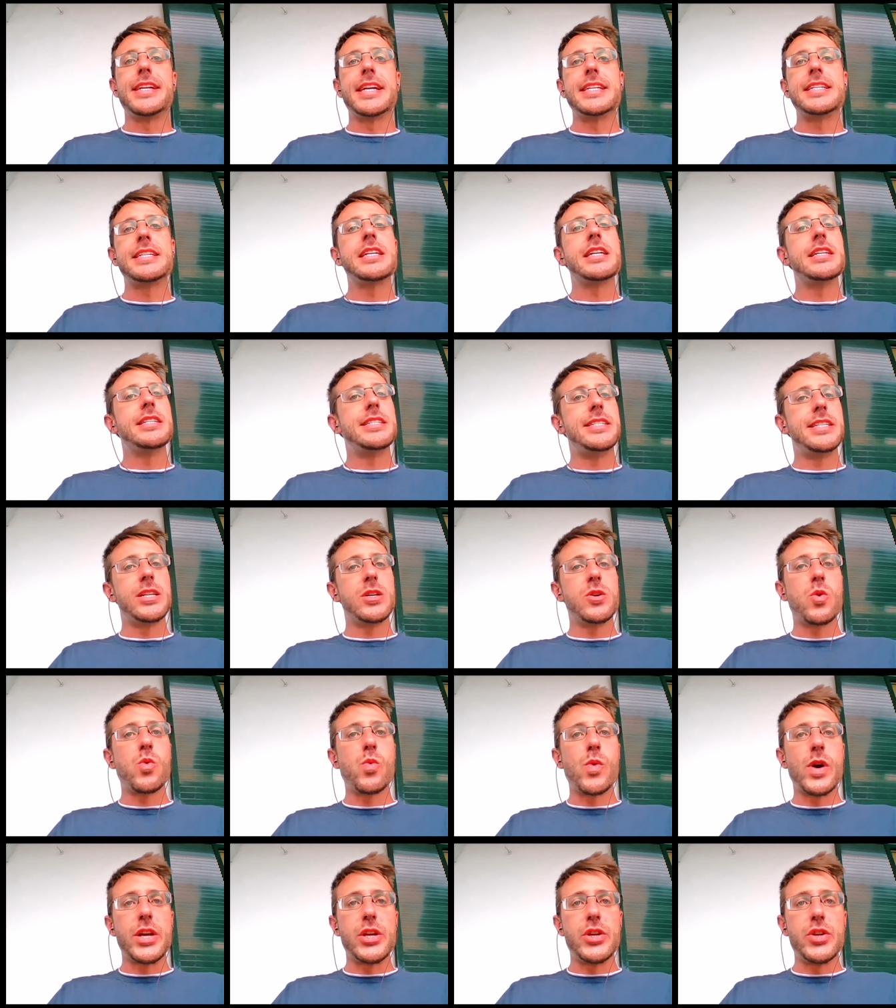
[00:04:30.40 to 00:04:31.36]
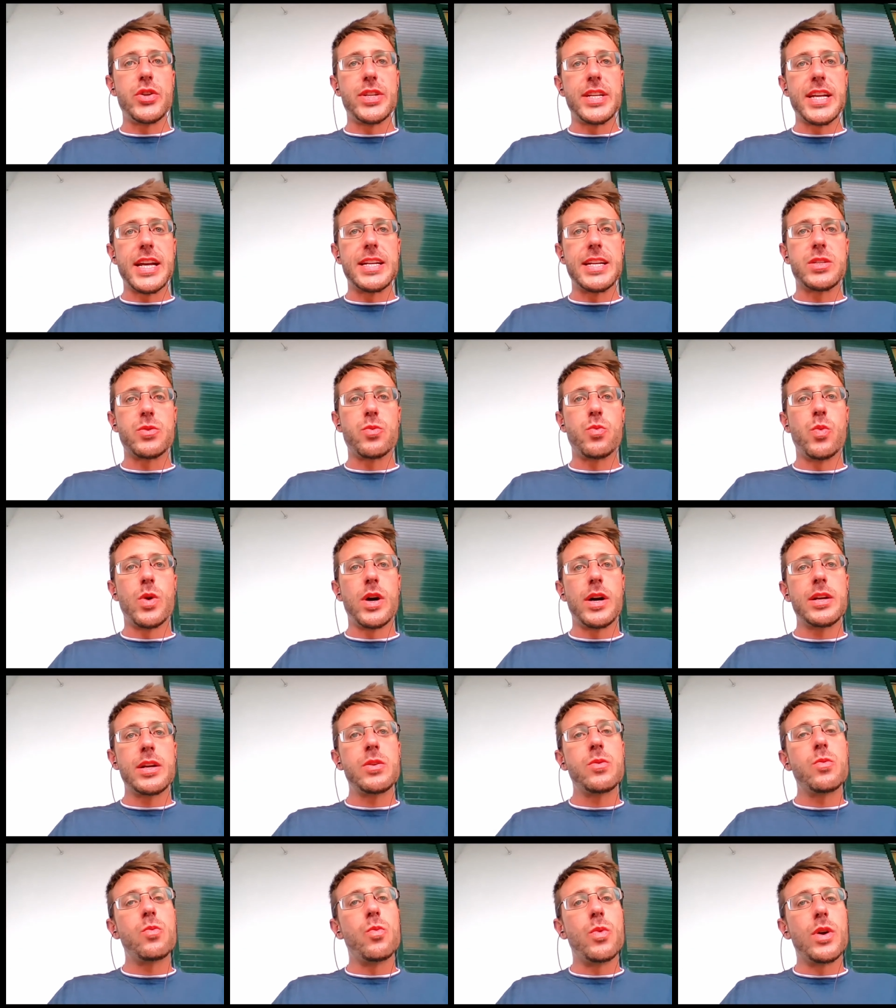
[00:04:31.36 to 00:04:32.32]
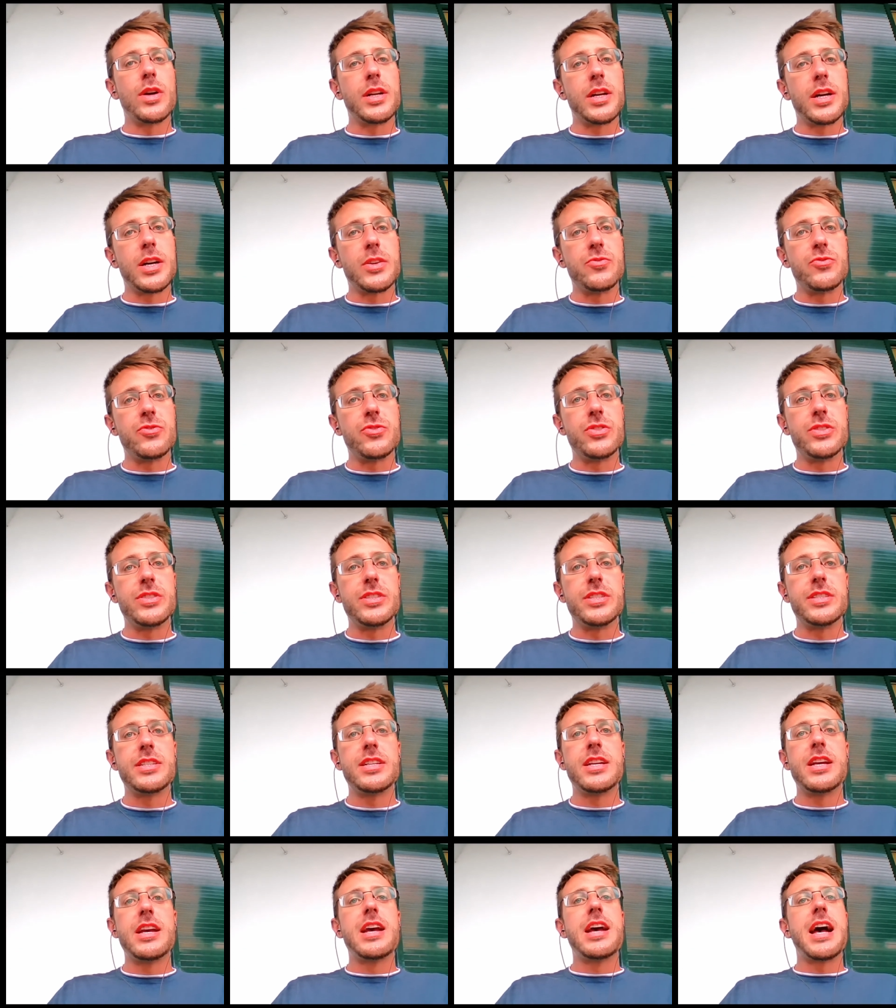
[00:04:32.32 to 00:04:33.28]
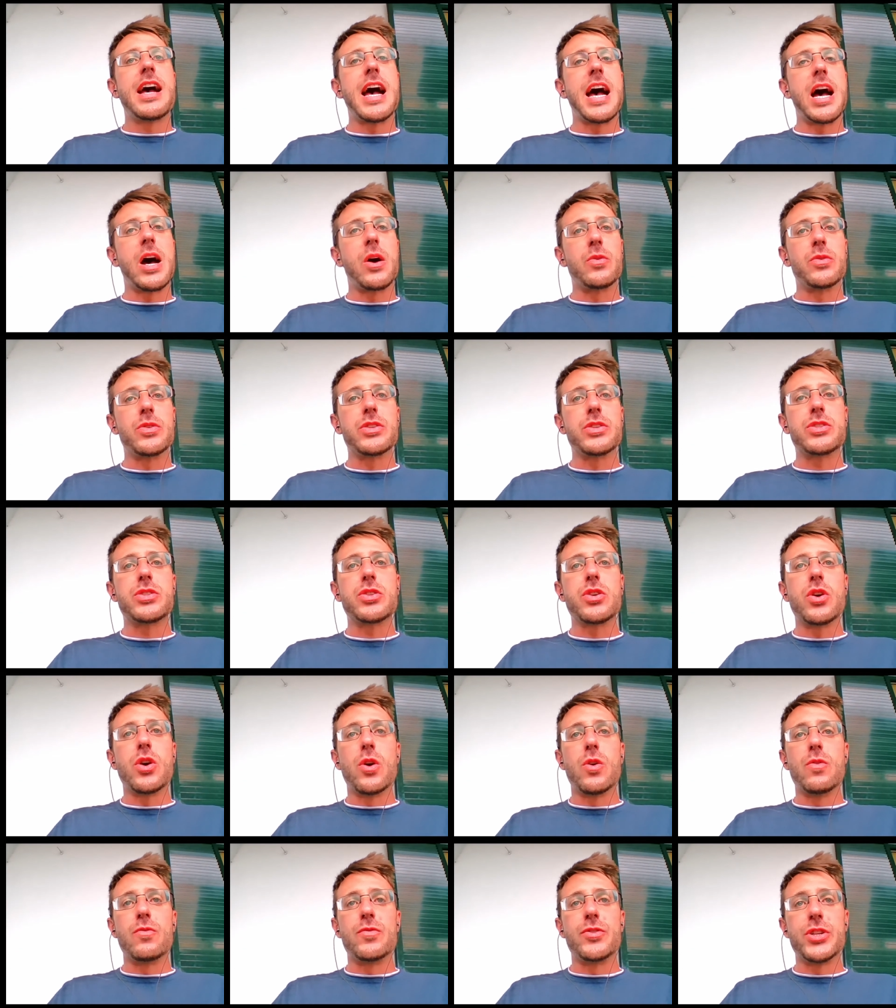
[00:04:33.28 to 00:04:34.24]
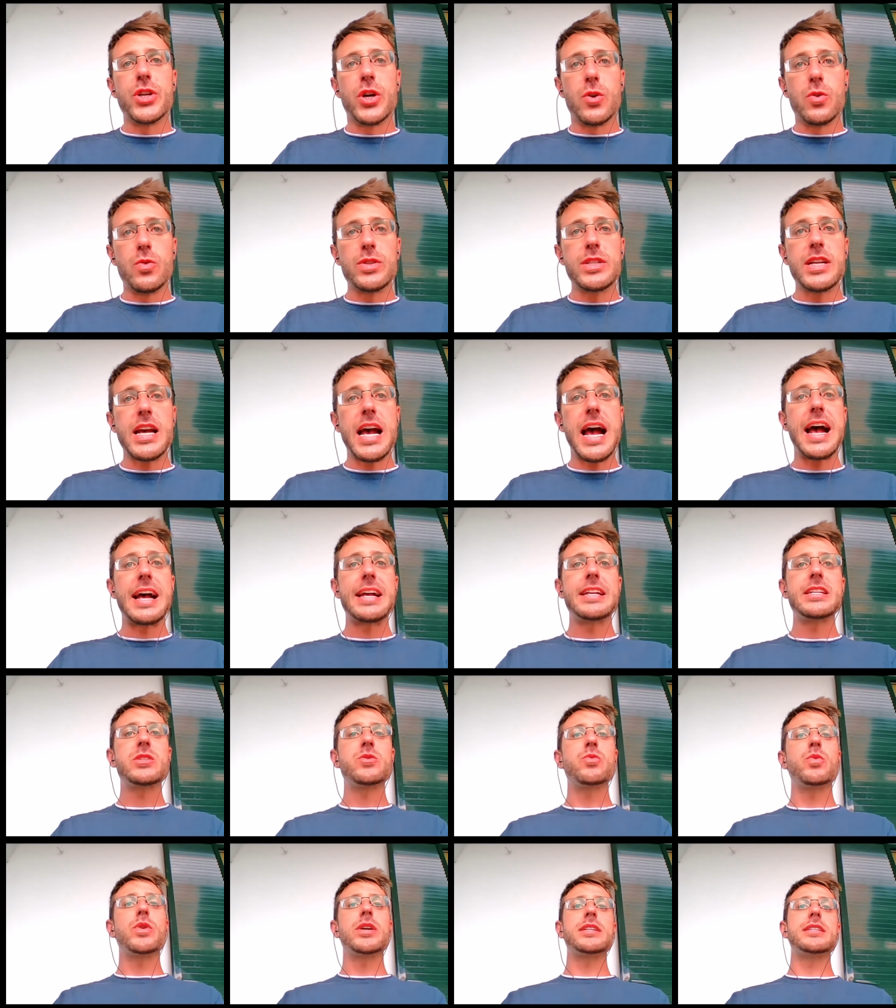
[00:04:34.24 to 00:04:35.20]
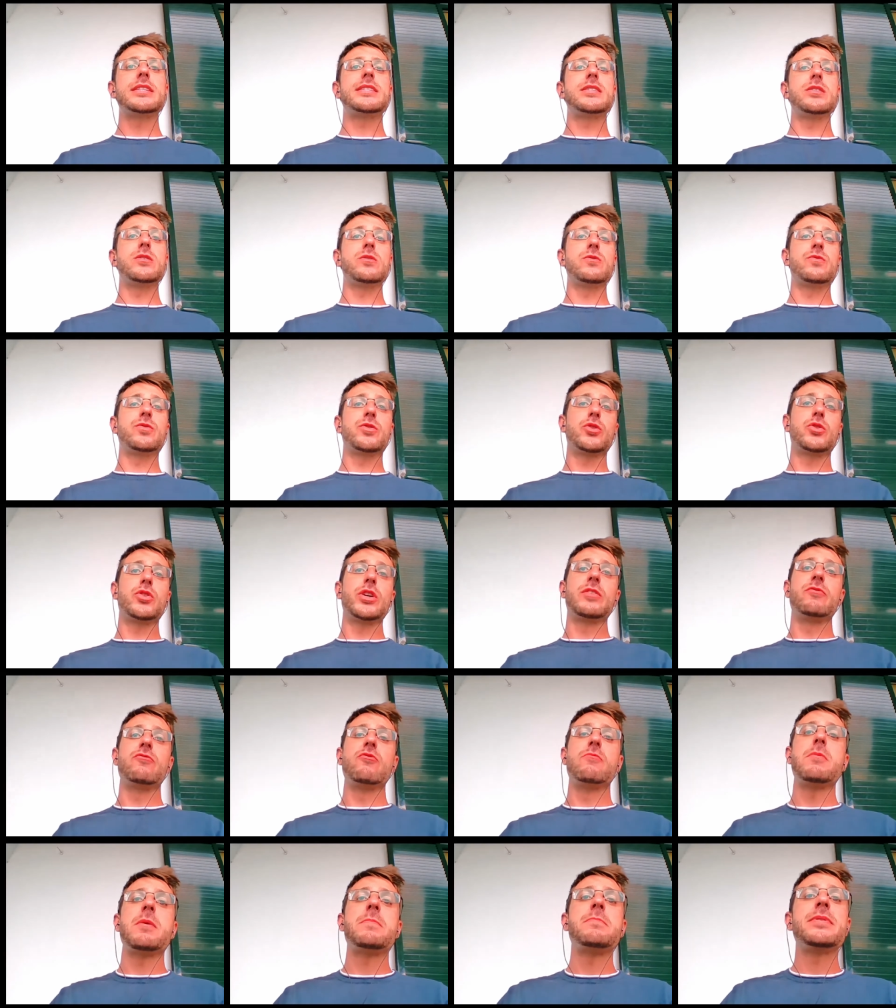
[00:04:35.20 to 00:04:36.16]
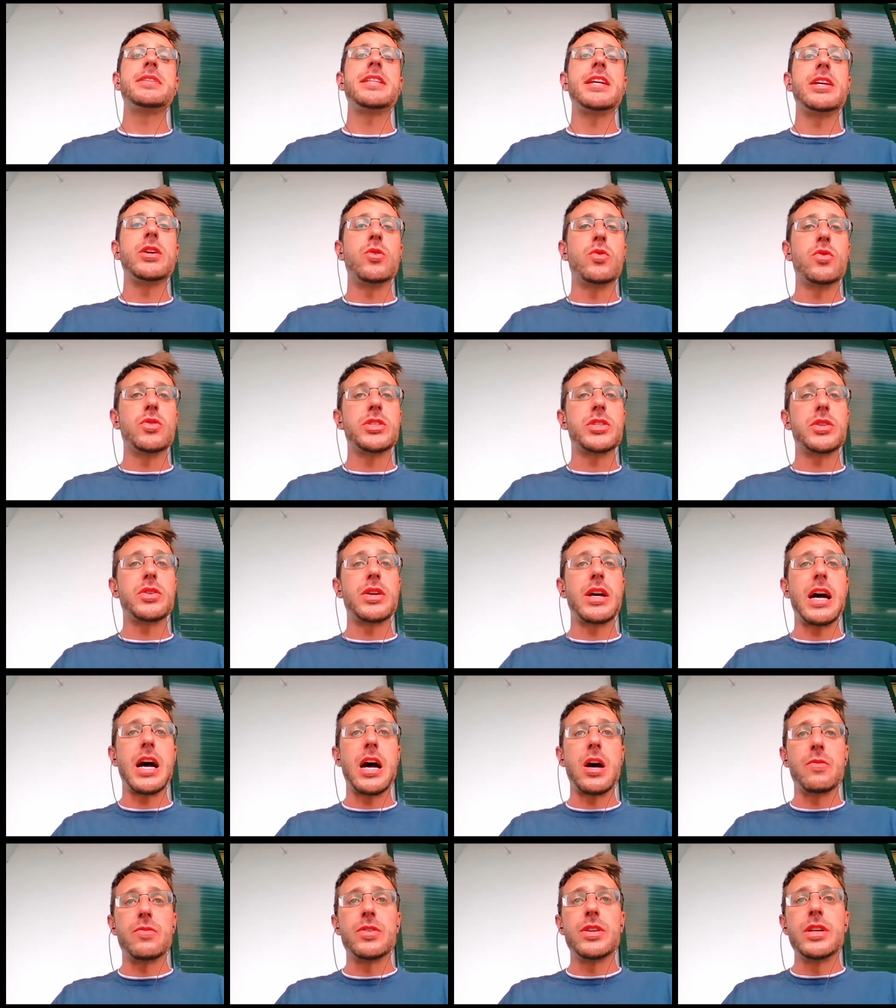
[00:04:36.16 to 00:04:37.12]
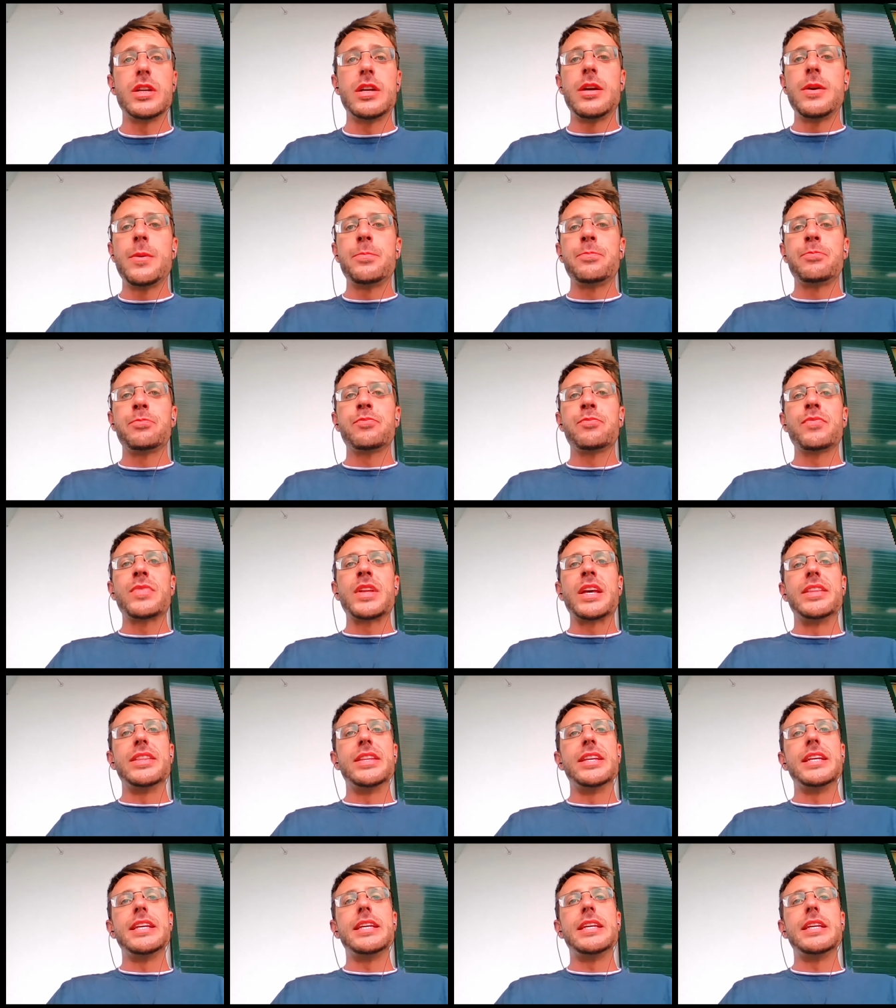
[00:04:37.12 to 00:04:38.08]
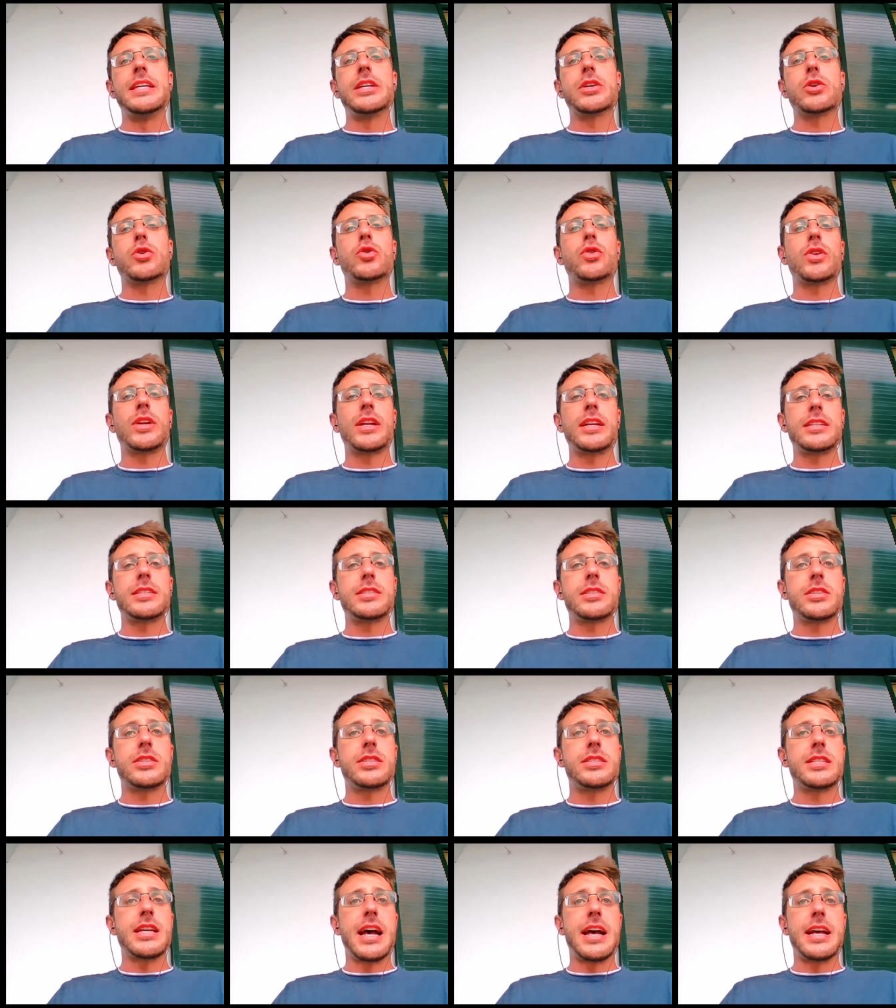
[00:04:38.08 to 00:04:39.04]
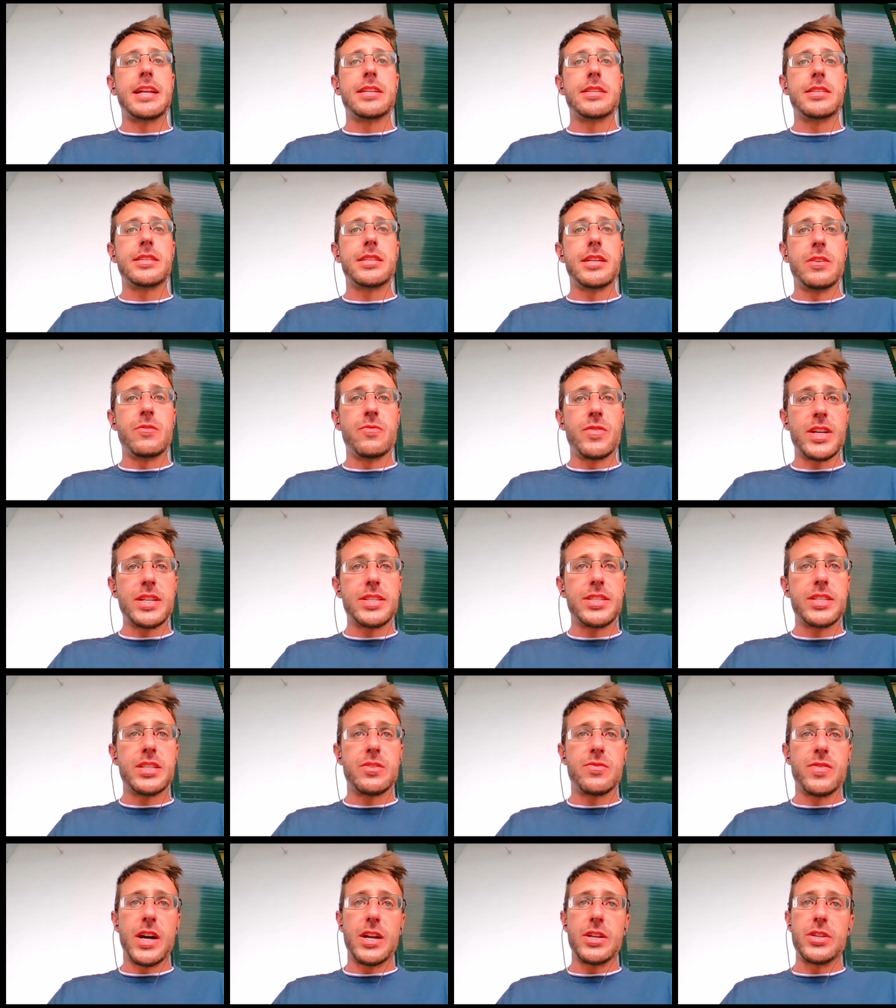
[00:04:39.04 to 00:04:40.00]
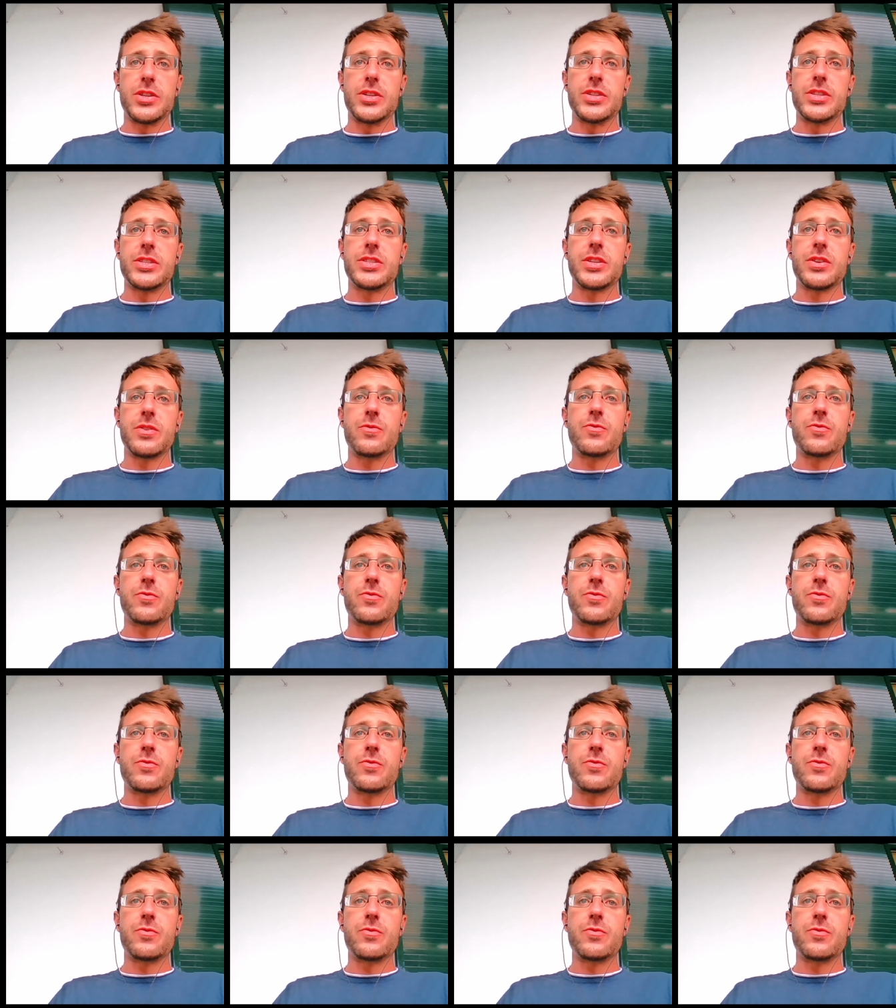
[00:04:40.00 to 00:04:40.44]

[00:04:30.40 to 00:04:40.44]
getting a deal where you get 100 ounce of gold and 1 silver coin. Remember, they also have the collectors and investors values.